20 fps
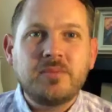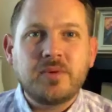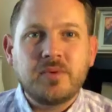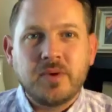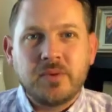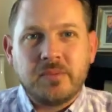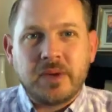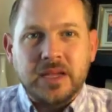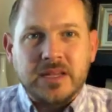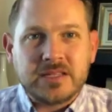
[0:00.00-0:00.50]
we
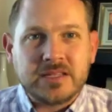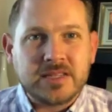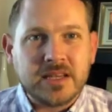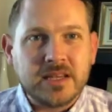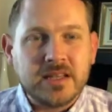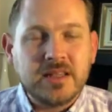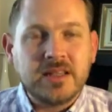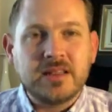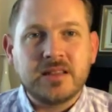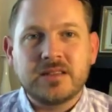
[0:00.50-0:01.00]
might say
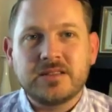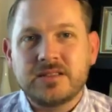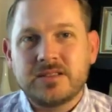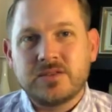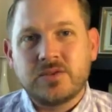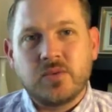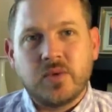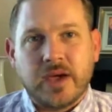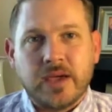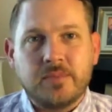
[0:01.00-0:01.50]
that this is a
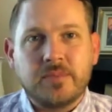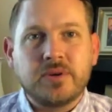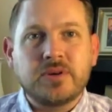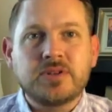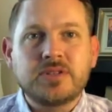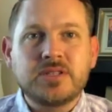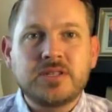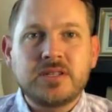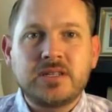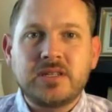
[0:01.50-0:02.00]
white
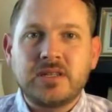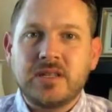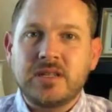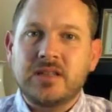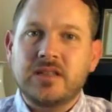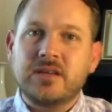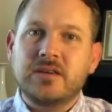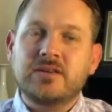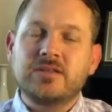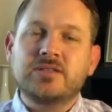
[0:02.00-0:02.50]
person. And then
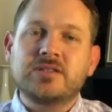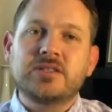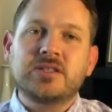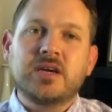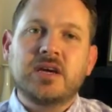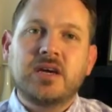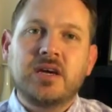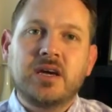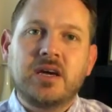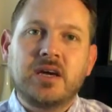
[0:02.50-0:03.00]
there's,
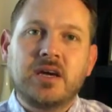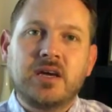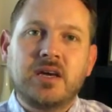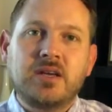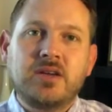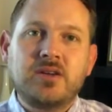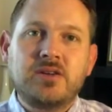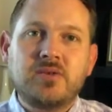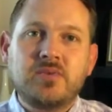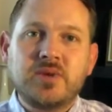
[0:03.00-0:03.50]

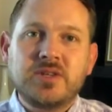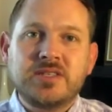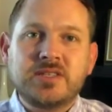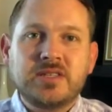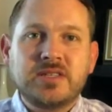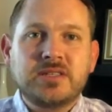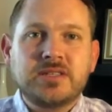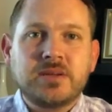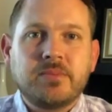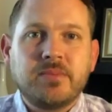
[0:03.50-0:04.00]
we see
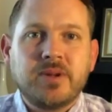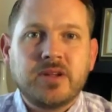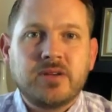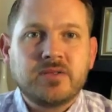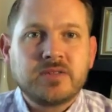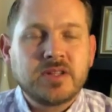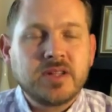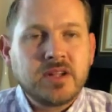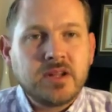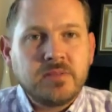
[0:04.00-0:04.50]
somebody who's
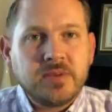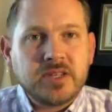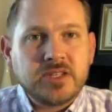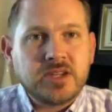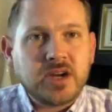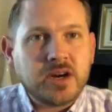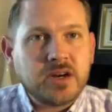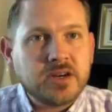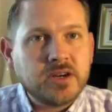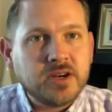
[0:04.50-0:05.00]
a little bit
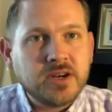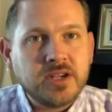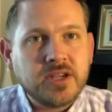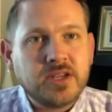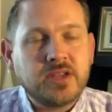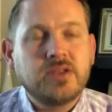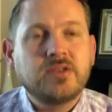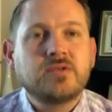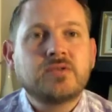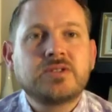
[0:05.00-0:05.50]
darker
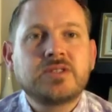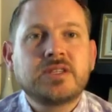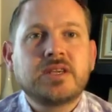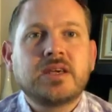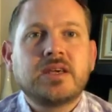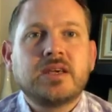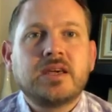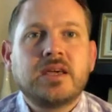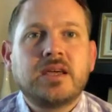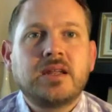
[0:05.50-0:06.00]
hue
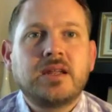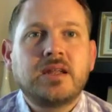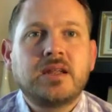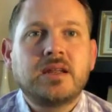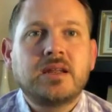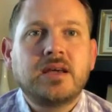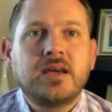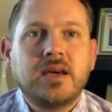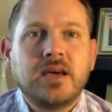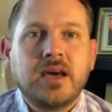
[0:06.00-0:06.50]
skin.
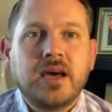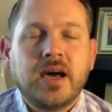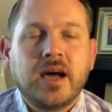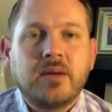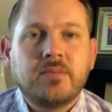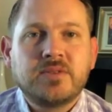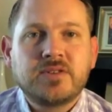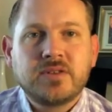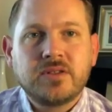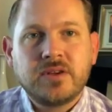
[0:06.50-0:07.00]

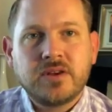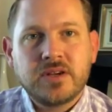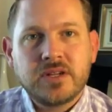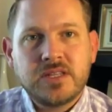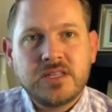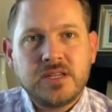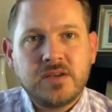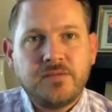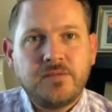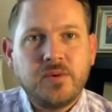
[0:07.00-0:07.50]
And so there are
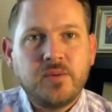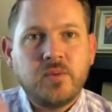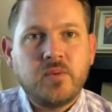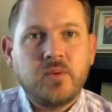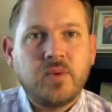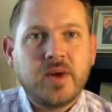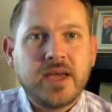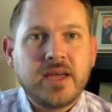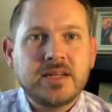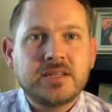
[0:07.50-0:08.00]
different
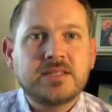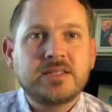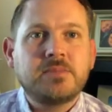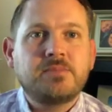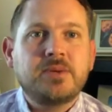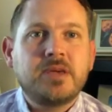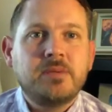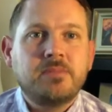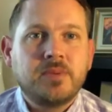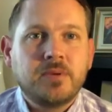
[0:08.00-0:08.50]
ways that
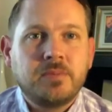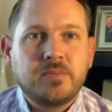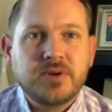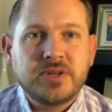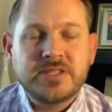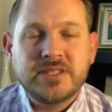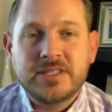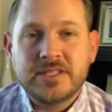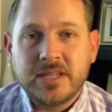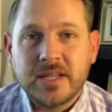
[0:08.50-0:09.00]
people
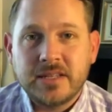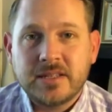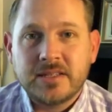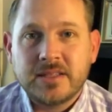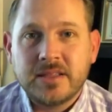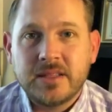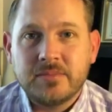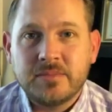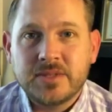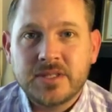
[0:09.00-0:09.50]
present
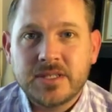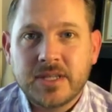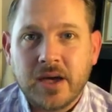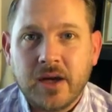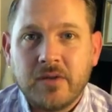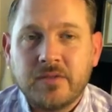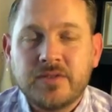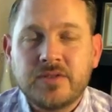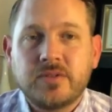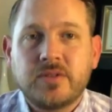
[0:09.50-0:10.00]

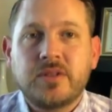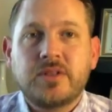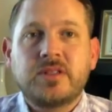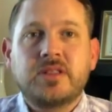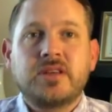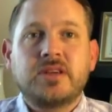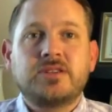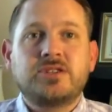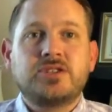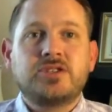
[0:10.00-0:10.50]
themselves so that
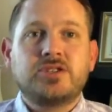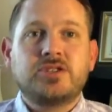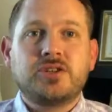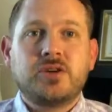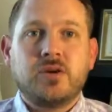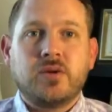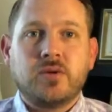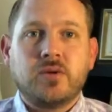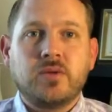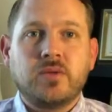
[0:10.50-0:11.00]
they
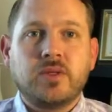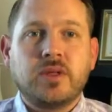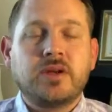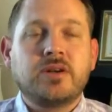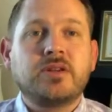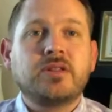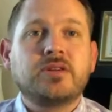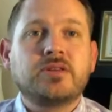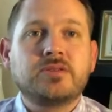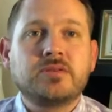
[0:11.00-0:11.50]

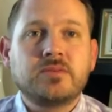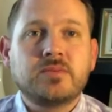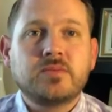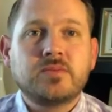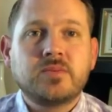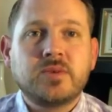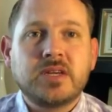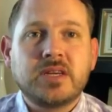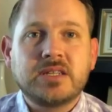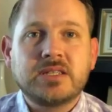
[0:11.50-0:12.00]
show
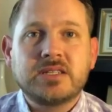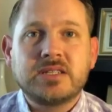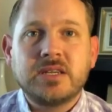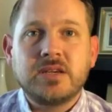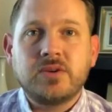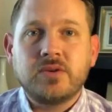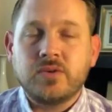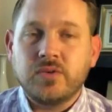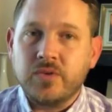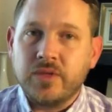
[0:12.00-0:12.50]
we can see
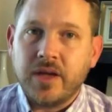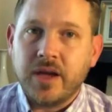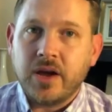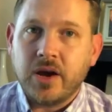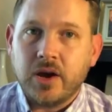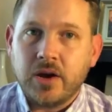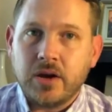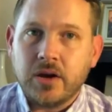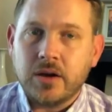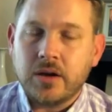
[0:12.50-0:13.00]
who they
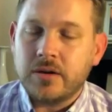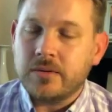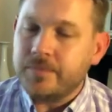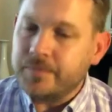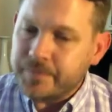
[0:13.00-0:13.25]
are.